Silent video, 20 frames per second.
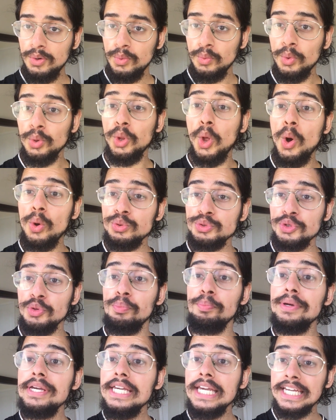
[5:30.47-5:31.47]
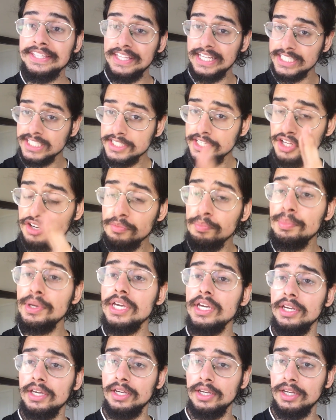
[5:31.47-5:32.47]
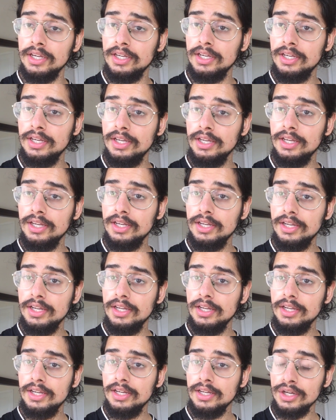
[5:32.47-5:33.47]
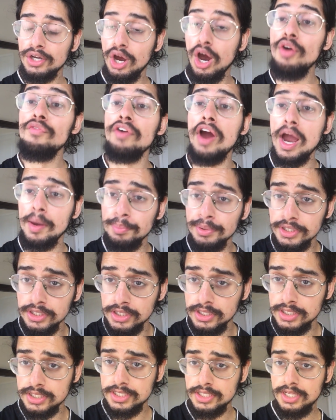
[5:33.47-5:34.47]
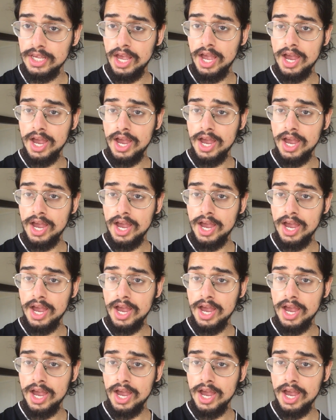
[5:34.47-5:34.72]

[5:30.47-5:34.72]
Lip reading: will also be in that state of being, of happiness.